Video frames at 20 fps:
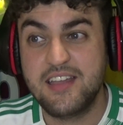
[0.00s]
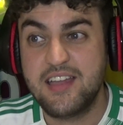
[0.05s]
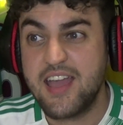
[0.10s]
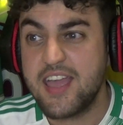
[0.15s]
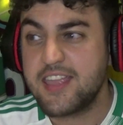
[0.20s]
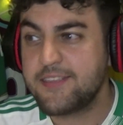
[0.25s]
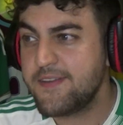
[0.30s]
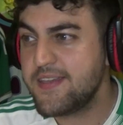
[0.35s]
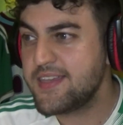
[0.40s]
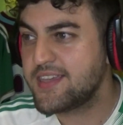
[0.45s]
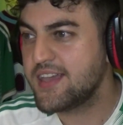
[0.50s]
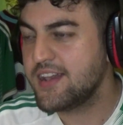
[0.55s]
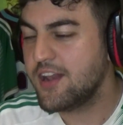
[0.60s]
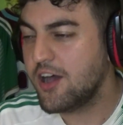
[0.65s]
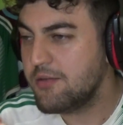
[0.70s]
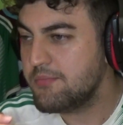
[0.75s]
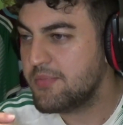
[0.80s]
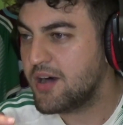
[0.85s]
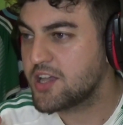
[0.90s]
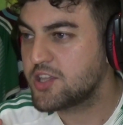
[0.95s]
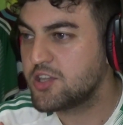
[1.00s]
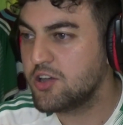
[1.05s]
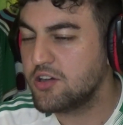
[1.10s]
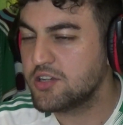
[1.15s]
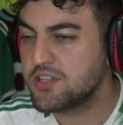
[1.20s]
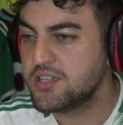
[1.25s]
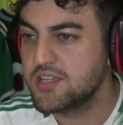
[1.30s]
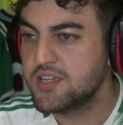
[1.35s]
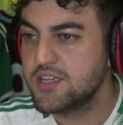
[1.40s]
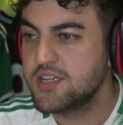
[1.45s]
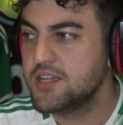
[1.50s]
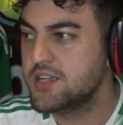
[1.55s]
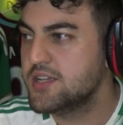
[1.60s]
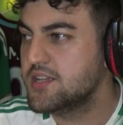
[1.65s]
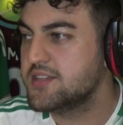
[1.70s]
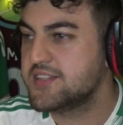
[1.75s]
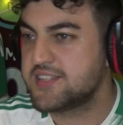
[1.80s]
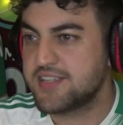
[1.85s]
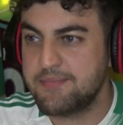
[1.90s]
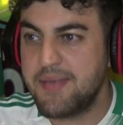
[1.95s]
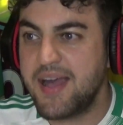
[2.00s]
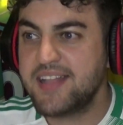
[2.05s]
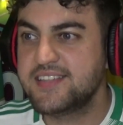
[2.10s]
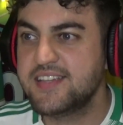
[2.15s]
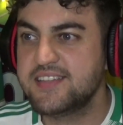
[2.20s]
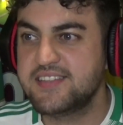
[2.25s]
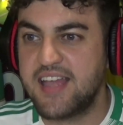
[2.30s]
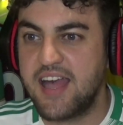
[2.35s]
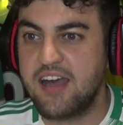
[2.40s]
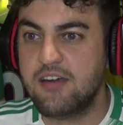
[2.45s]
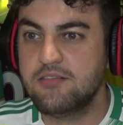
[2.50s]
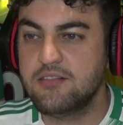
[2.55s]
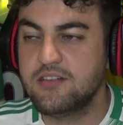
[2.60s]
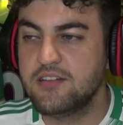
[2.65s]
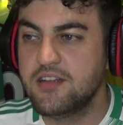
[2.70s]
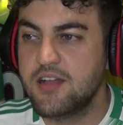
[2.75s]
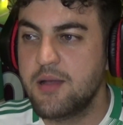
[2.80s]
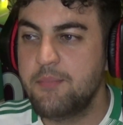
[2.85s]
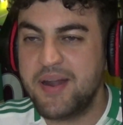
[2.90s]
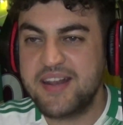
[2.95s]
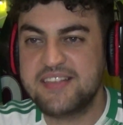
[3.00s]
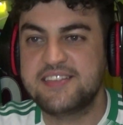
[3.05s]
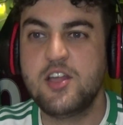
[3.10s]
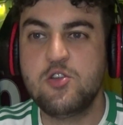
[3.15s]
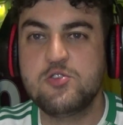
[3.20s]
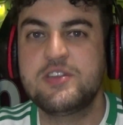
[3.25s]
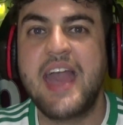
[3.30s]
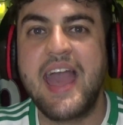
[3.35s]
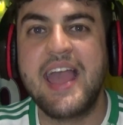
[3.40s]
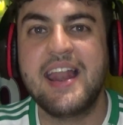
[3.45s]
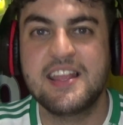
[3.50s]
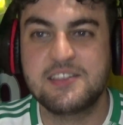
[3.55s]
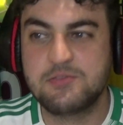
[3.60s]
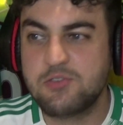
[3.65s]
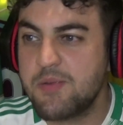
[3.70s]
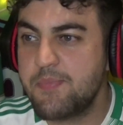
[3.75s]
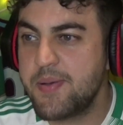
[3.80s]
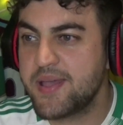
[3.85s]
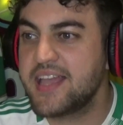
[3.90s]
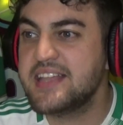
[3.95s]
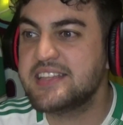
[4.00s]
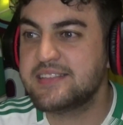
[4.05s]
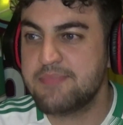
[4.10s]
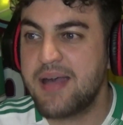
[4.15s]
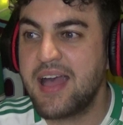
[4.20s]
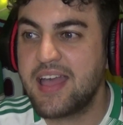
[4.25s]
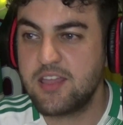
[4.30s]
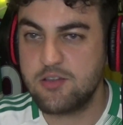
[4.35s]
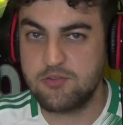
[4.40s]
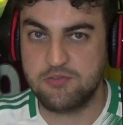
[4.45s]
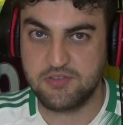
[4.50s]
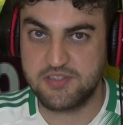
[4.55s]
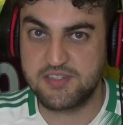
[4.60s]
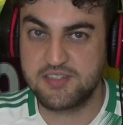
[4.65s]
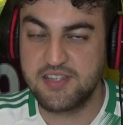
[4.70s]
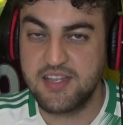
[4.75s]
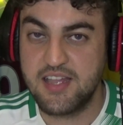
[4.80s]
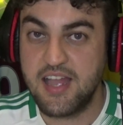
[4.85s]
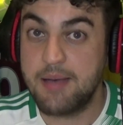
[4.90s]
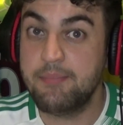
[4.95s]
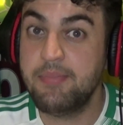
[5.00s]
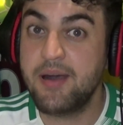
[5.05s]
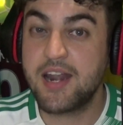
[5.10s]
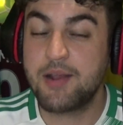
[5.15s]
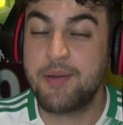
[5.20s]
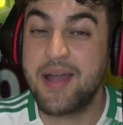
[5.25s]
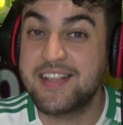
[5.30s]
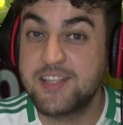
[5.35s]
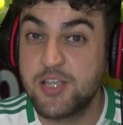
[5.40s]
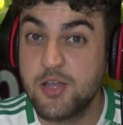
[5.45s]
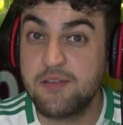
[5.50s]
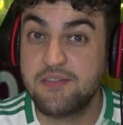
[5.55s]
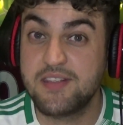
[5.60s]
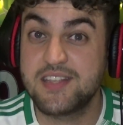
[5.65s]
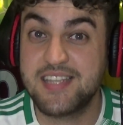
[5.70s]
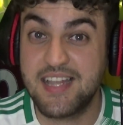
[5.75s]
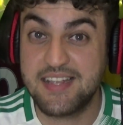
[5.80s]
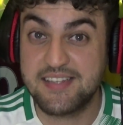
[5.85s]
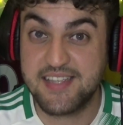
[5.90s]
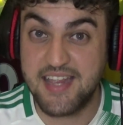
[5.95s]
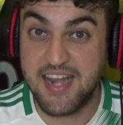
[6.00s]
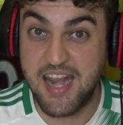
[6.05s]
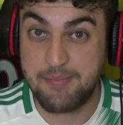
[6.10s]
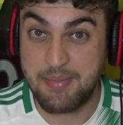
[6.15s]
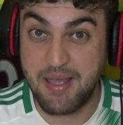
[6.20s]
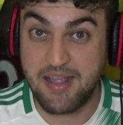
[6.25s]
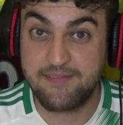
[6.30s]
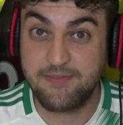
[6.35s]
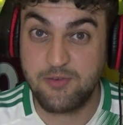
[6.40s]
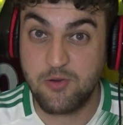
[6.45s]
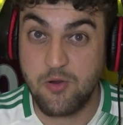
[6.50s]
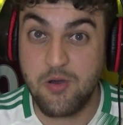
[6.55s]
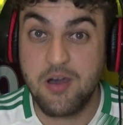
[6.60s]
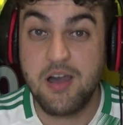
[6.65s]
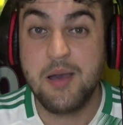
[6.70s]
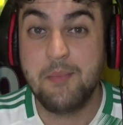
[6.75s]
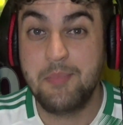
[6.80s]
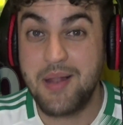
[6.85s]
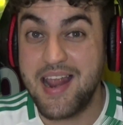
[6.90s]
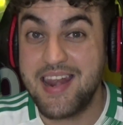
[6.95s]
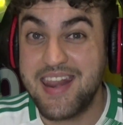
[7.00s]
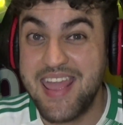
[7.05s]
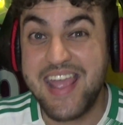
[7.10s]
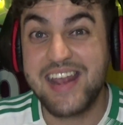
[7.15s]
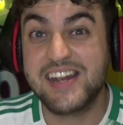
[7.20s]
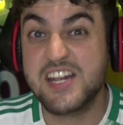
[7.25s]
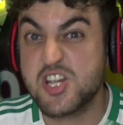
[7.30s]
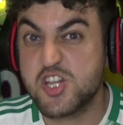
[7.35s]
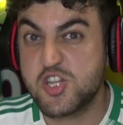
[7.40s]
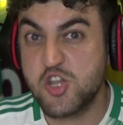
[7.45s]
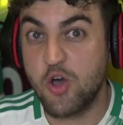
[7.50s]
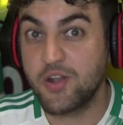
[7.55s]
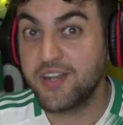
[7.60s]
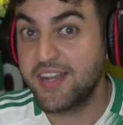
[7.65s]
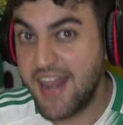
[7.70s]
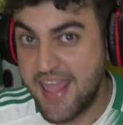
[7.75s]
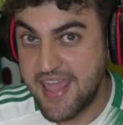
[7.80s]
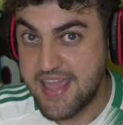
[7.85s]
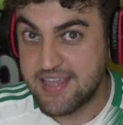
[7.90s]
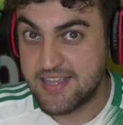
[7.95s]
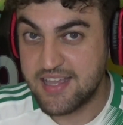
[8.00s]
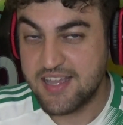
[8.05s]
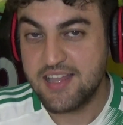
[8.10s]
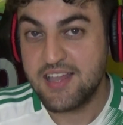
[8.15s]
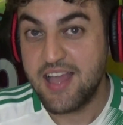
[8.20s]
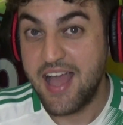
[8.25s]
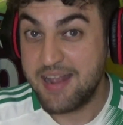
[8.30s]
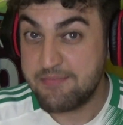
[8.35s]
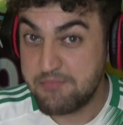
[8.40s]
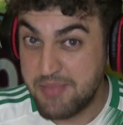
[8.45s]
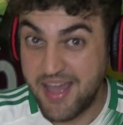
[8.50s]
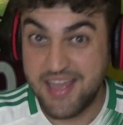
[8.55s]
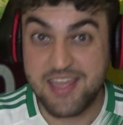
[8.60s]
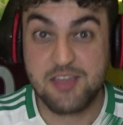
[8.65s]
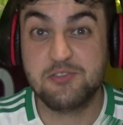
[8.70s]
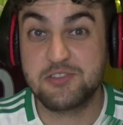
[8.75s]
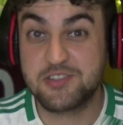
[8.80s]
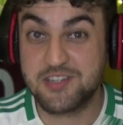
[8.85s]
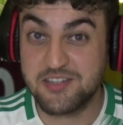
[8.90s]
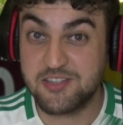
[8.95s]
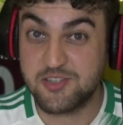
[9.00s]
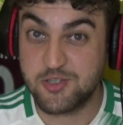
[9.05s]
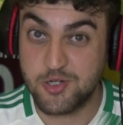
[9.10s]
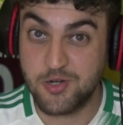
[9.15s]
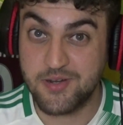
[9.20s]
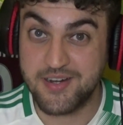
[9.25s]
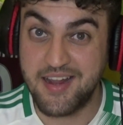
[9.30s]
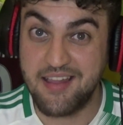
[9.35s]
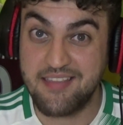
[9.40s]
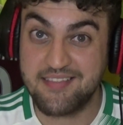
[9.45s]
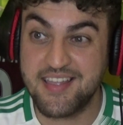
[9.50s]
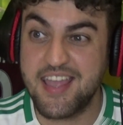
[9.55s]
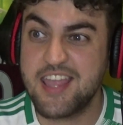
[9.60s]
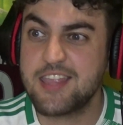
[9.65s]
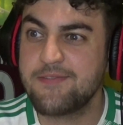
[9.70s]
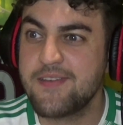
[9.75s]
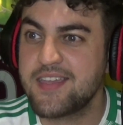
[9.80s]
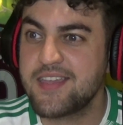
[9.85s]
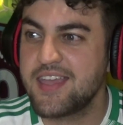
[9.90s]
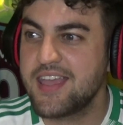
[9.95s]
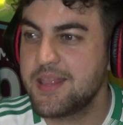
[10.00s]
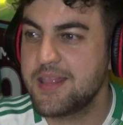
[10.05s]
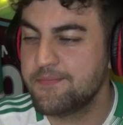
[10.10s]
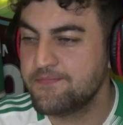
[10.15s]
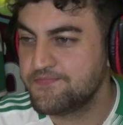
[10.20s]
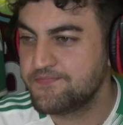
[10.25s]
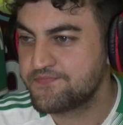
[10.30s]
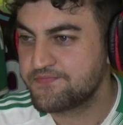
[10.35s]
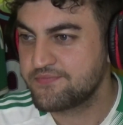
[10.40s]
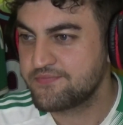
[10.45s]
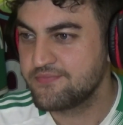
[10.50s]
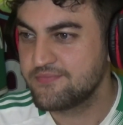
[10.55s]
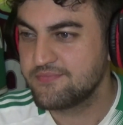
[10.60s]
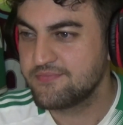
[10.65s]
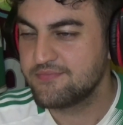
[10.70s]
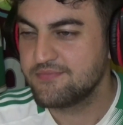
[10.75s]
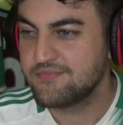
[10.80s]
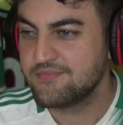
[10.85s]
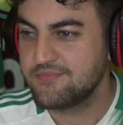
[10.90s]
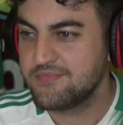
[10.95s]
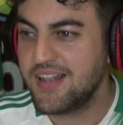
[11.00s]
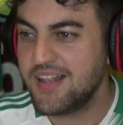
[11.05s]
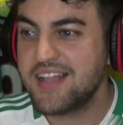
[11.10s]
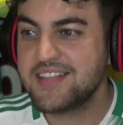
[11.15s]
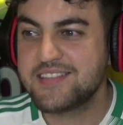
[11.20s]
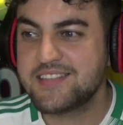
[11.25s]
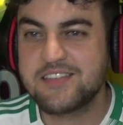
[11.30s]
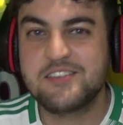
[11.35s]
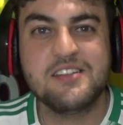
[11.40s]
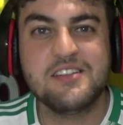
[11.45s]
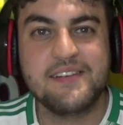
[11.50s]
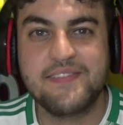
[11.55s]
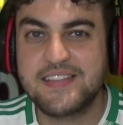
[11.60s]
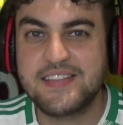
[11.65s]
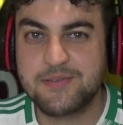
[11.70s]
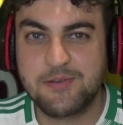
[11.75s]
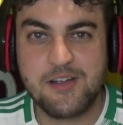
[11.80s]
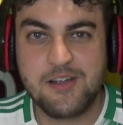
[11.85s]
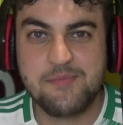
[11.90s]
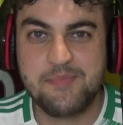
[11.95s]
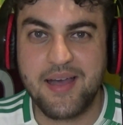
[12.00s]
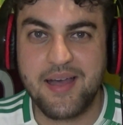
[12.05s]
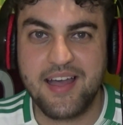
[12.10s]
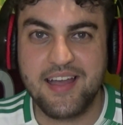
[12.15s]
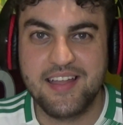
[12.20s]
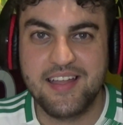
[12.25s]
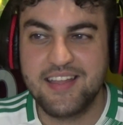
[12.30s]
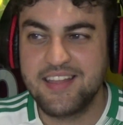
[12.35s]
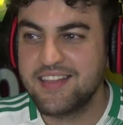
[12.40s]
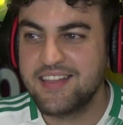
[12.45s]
He's thinking, oh my god, Samatta's out, but it's okay, lads. We're up against Mahious. And by the way, two of the Tanzania back four playing the English non-league, and Mahious couldn't score against it. He's thinking, lads, you've got nothing to worry about.